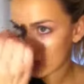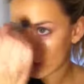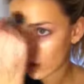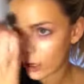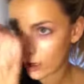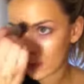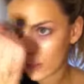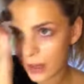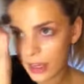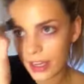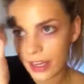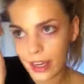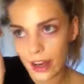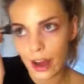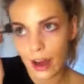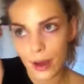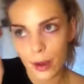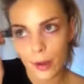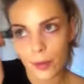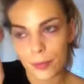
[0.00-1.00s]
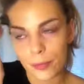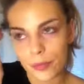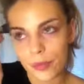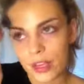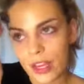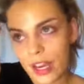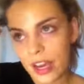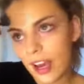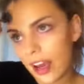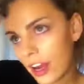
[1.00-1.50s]
are a big
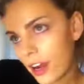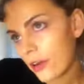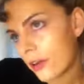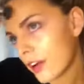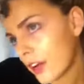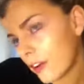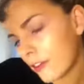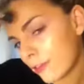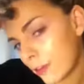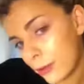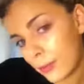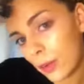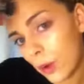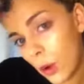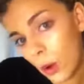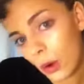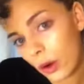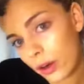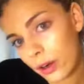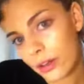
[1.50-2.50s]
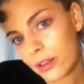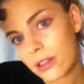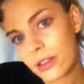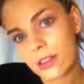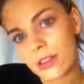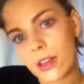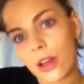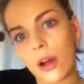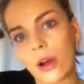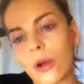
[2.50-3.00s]
area for pores,
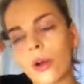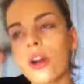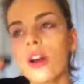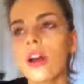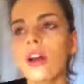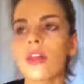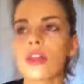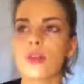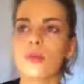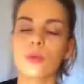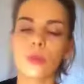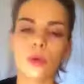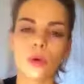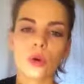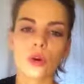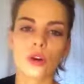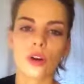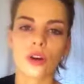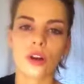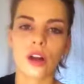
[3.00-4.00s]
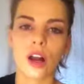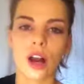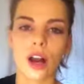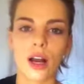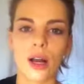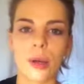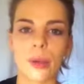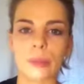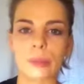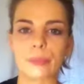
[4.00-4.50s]
so the more
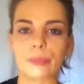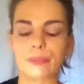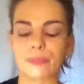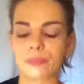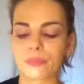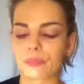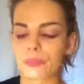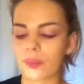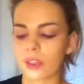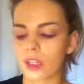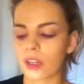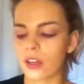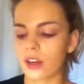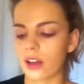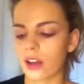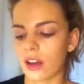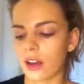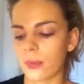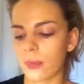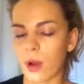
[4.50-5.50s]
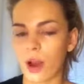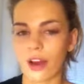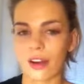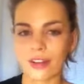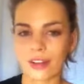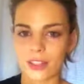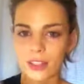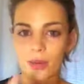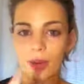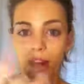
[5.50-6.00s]

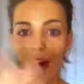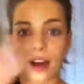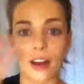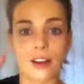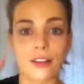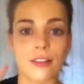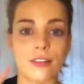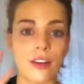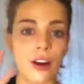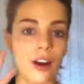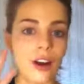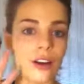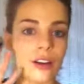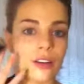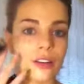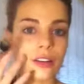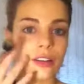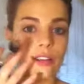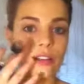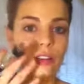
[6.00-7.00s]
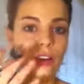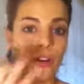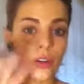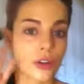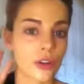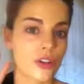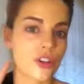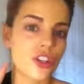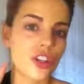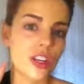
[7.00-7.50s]
products you have on
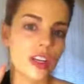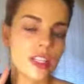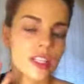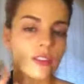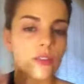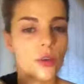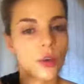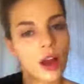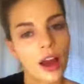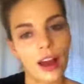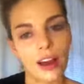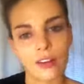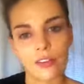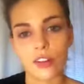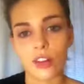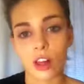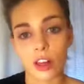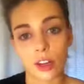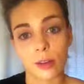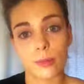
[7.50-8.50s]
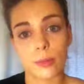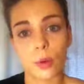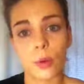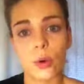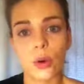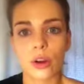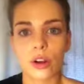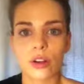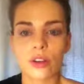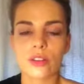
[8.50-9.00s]
your cheeks, if you have a lot of
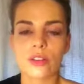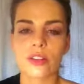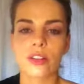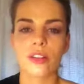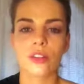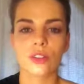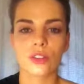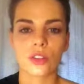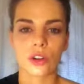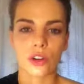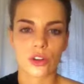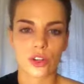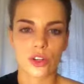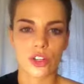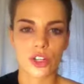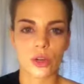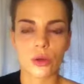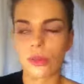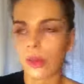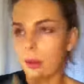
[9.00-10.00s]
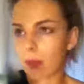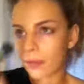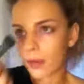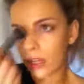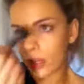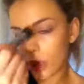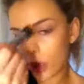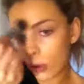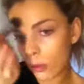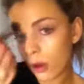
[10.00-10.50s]
pores, it'll start to show them, and
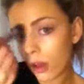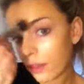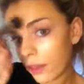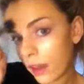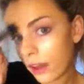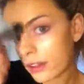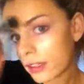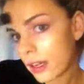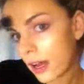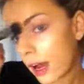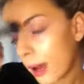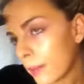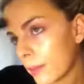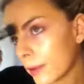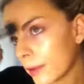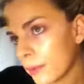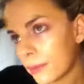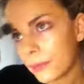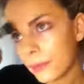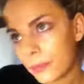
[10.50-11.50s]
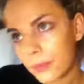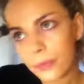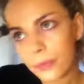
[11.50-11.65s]
you don't want that to happen.